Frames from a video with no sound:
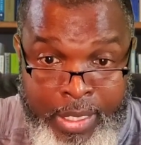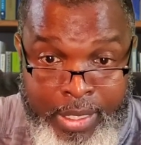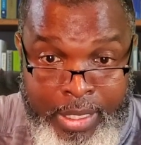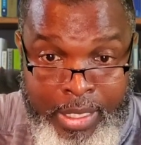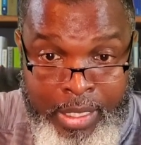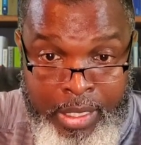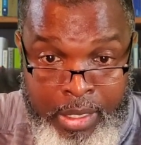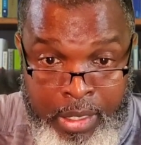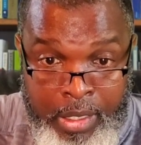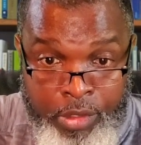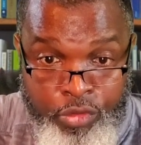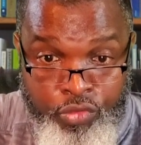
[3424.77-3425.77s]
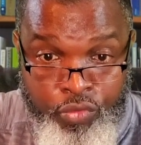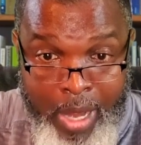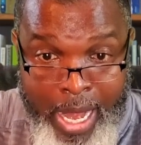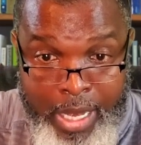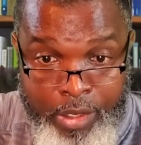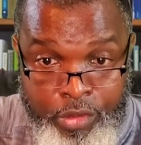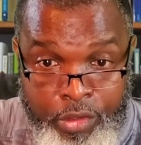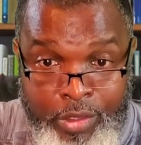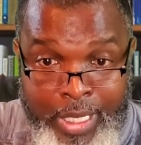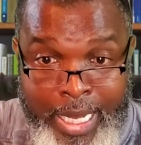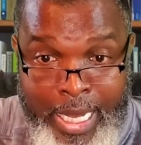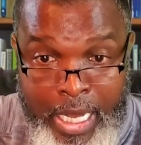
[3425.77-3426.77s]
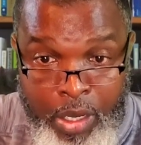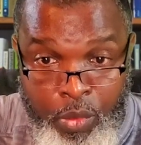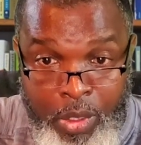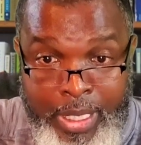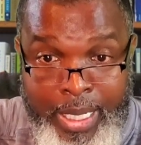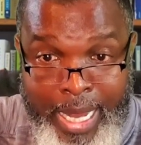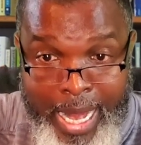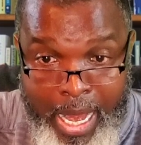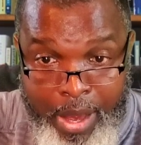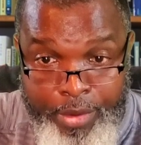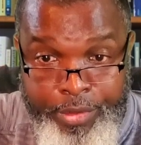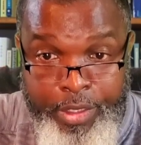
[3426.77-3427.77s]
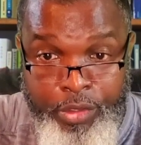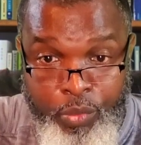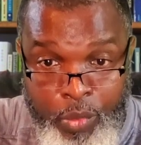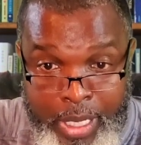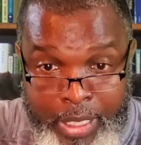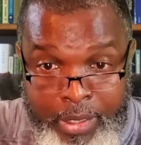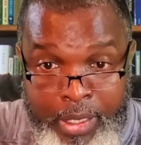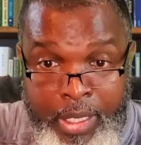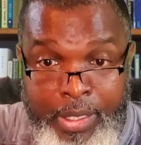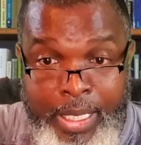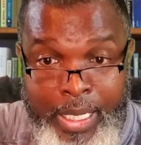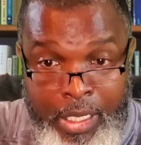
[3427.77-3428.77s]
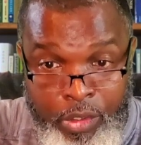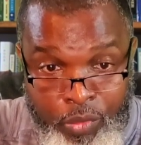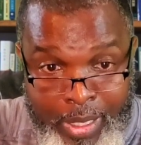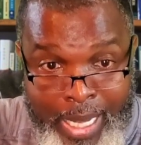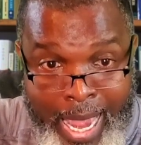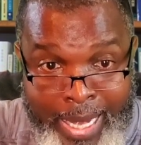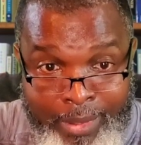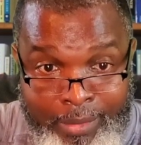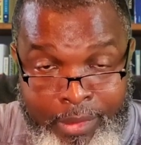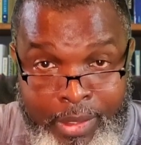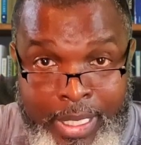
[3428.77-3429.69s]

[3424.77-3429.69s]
the strangers equal inheritance with the Israelites.